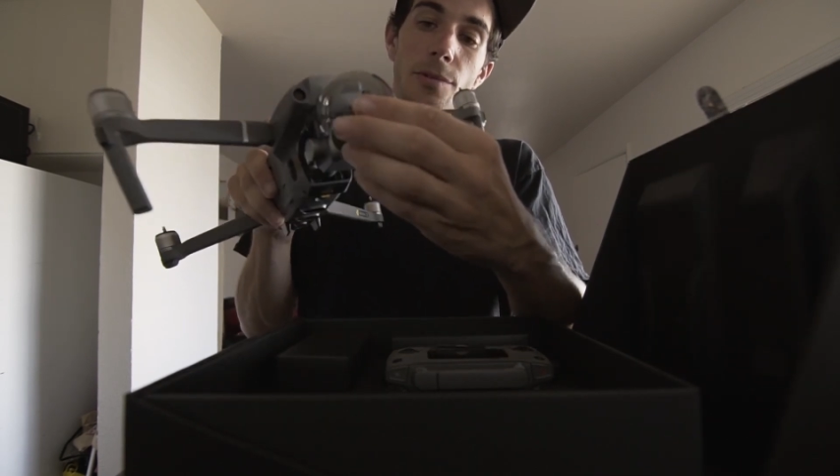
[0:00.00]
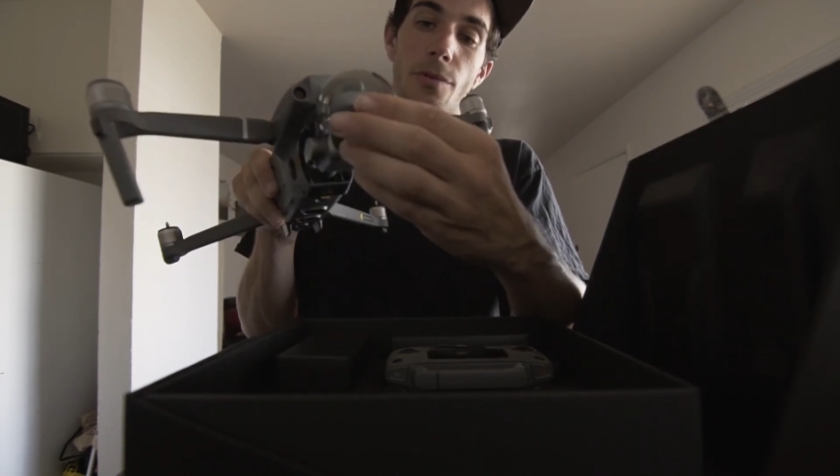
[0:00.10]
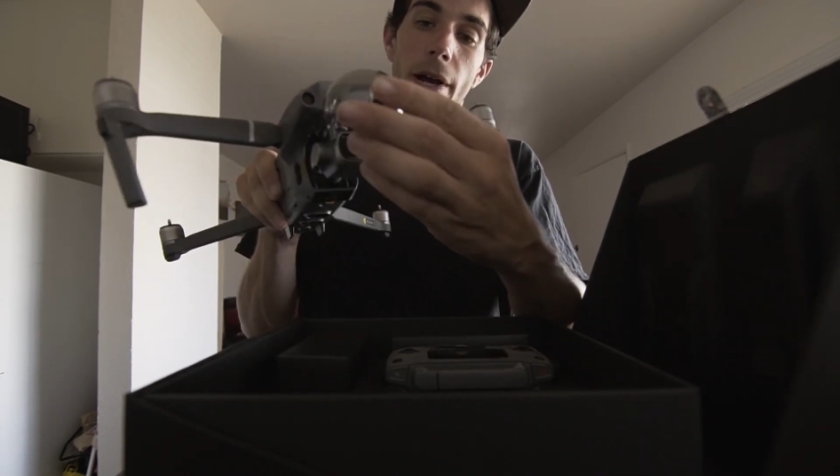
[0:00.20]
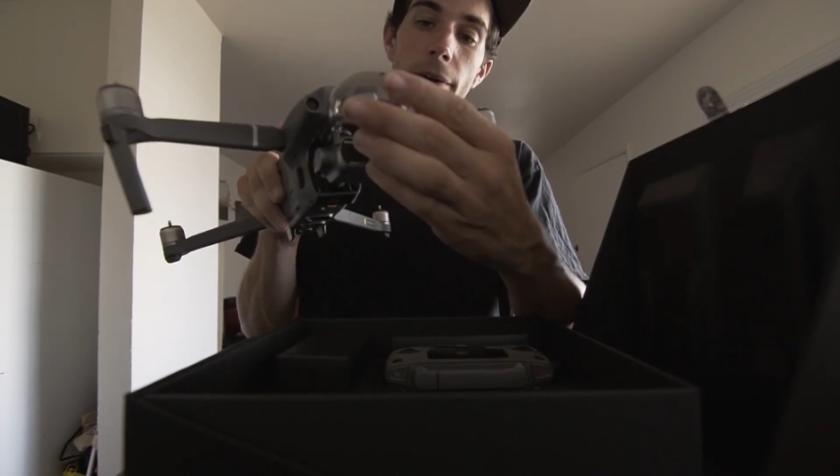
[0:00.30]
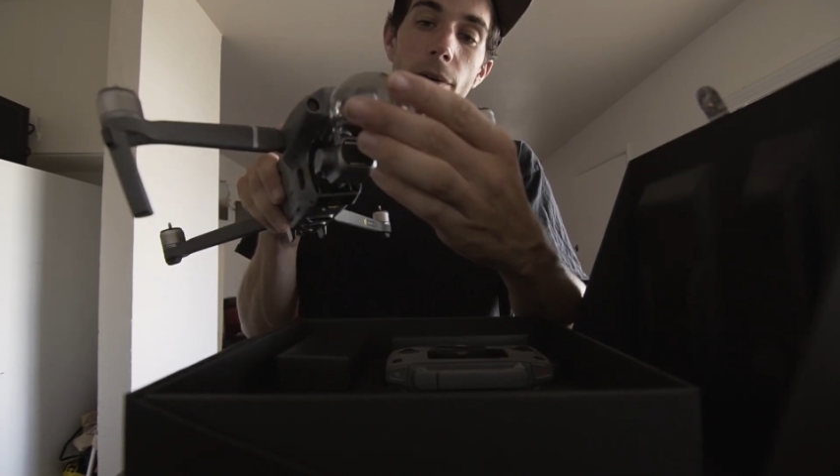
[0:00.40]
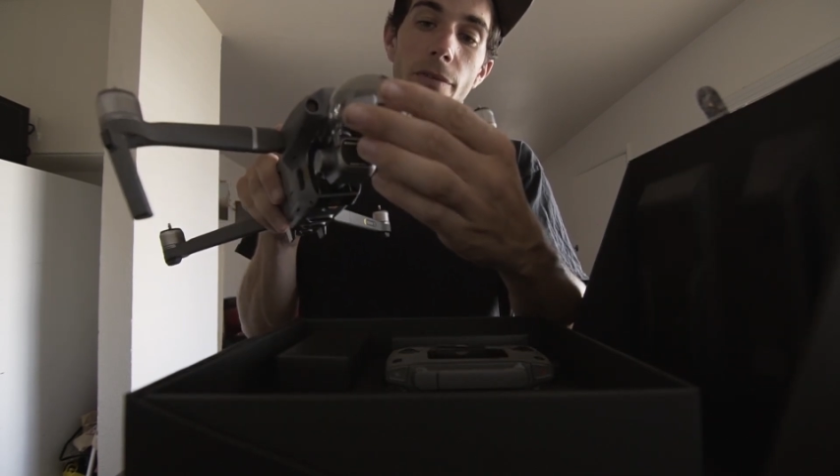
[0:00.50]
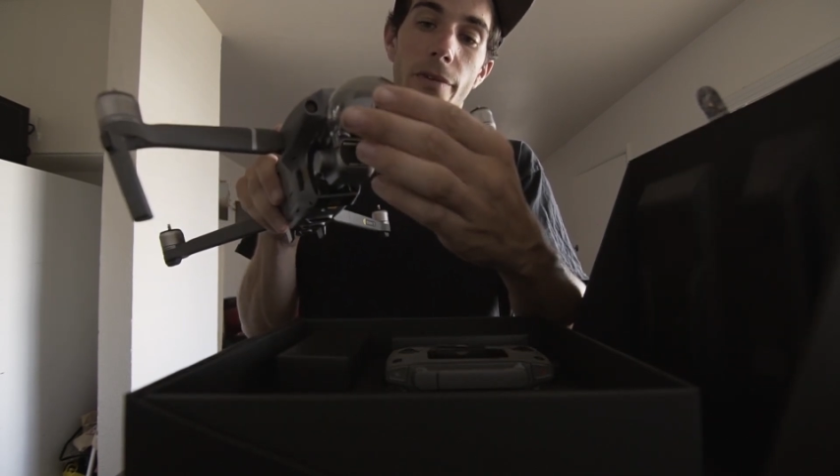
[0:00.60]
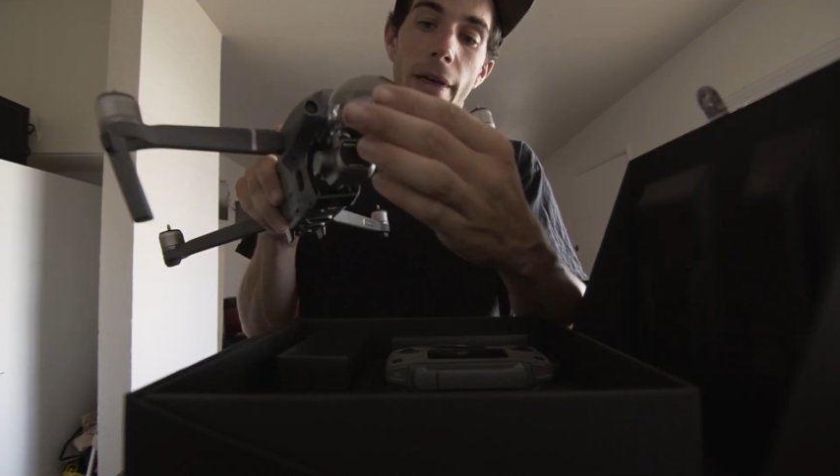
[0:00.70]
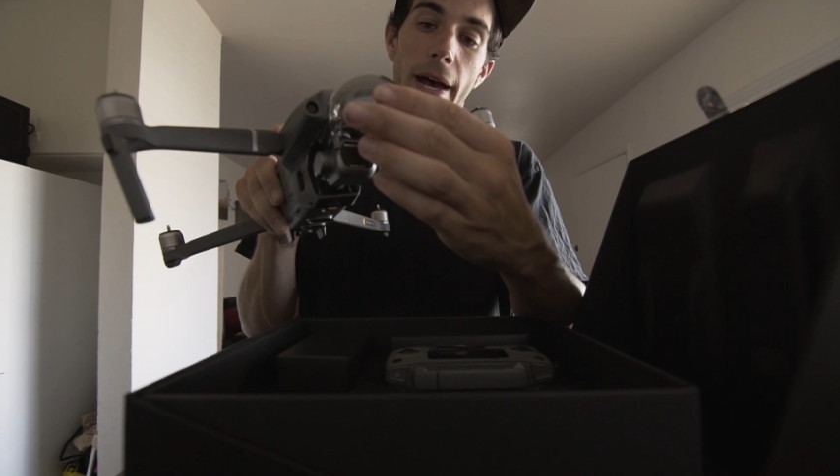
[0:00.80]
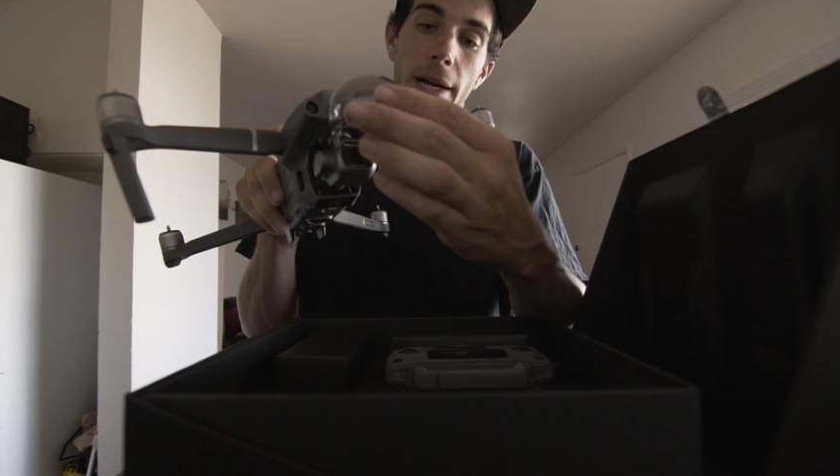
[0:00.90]
right
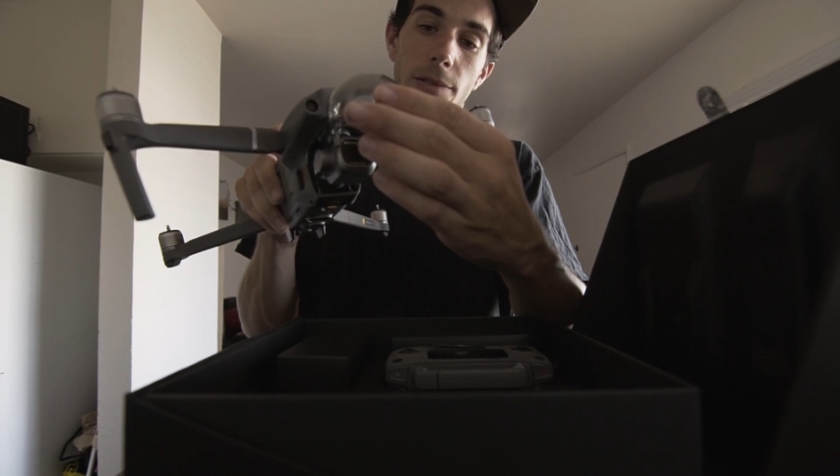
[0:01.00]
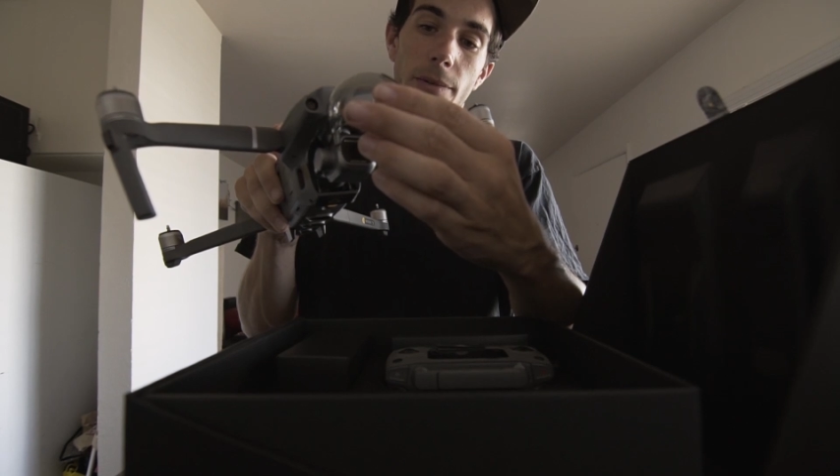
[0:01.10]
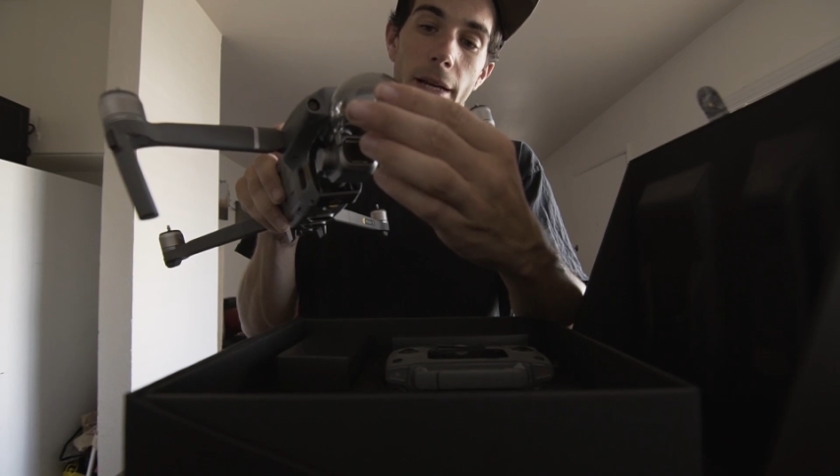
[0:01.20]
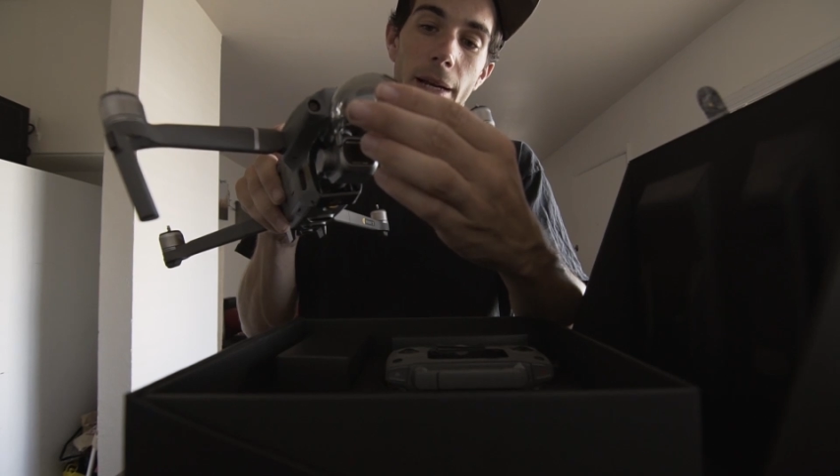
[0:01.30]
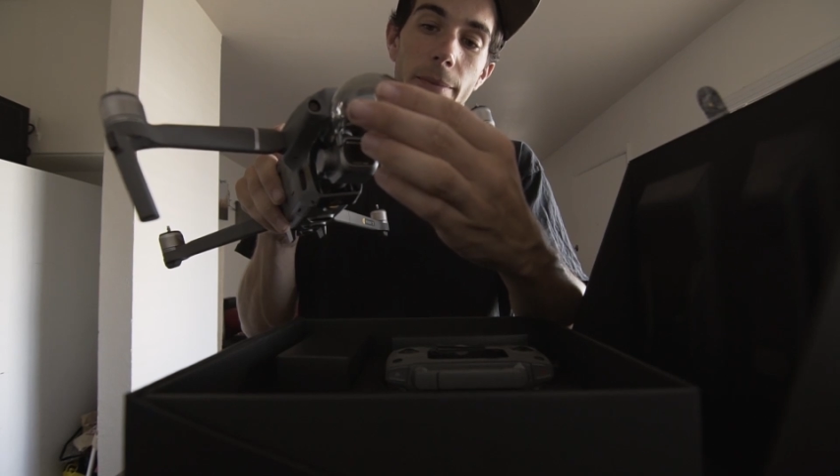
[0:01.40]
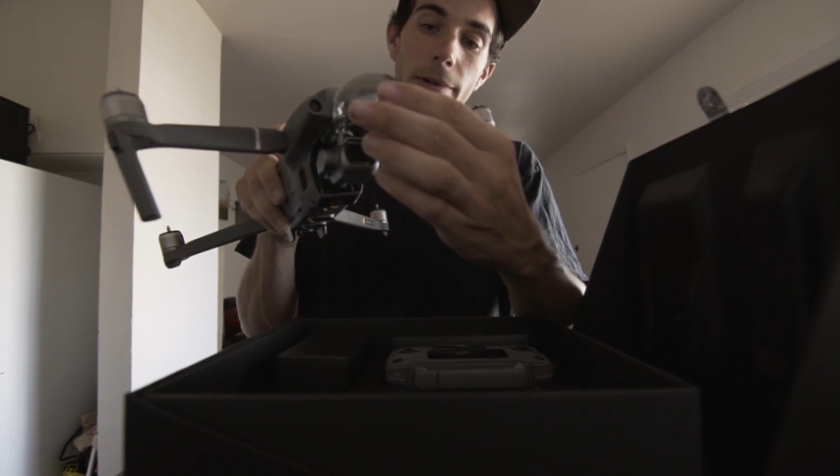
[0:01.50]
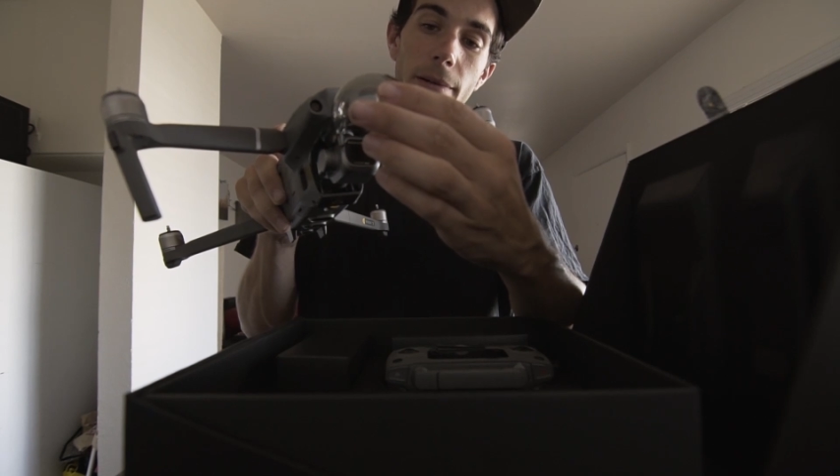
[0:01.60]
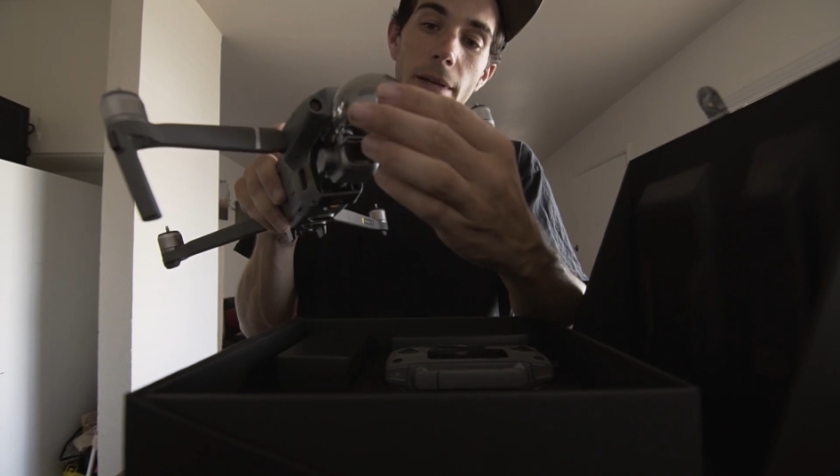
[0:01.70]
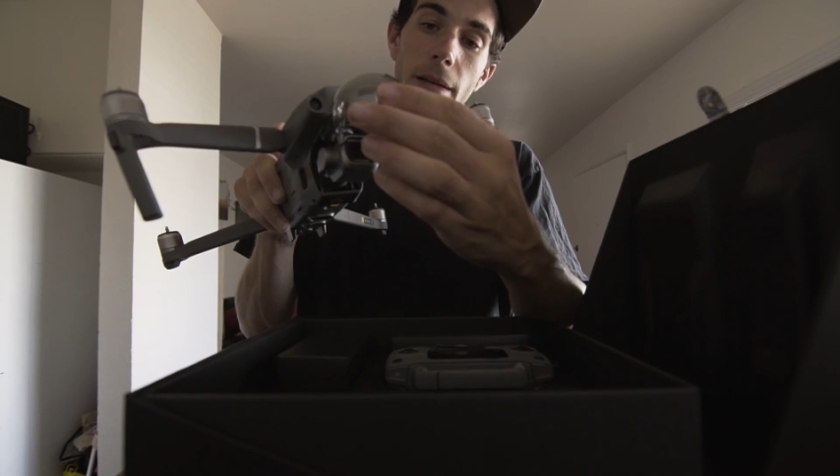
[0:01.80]
over the actual camera.